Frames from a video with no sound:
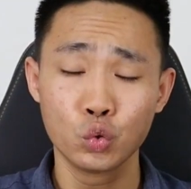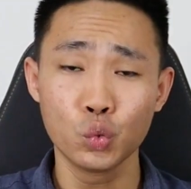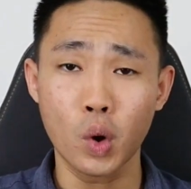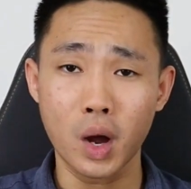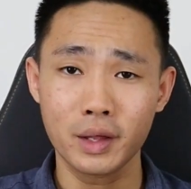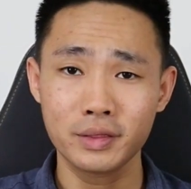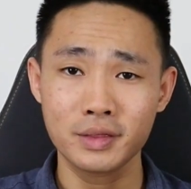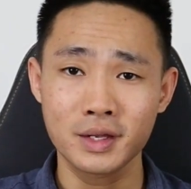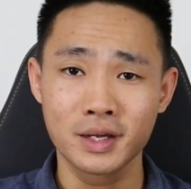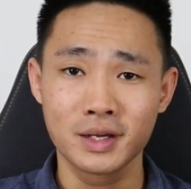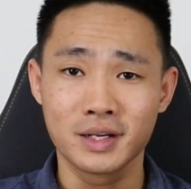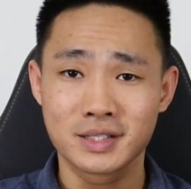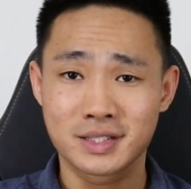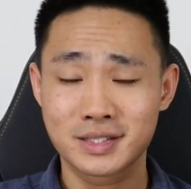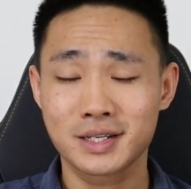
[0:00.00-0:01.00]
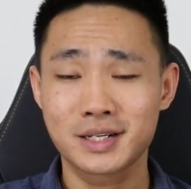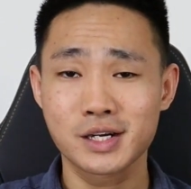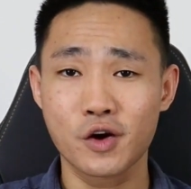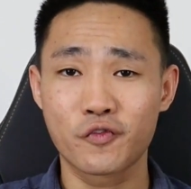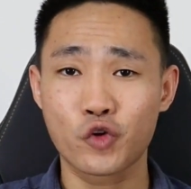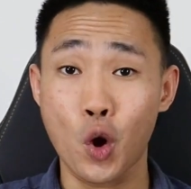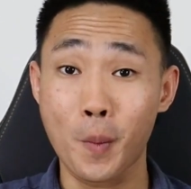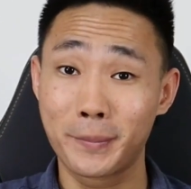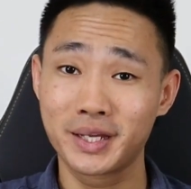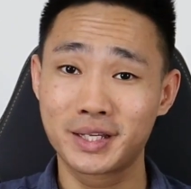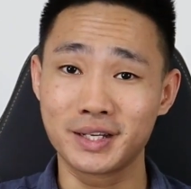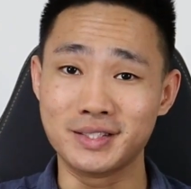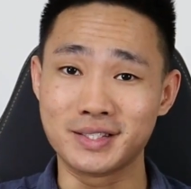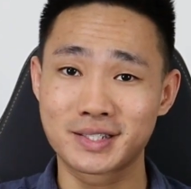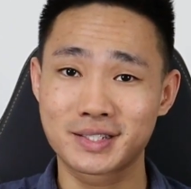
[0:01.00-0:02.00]
Tool 1. Circle of
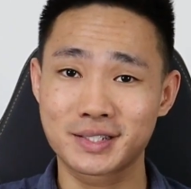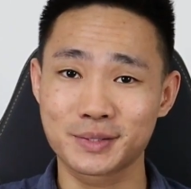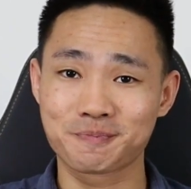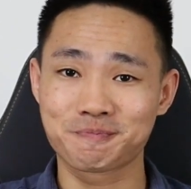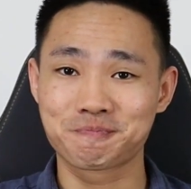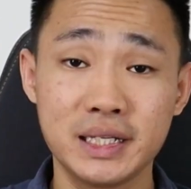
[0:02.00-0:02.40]
Competence.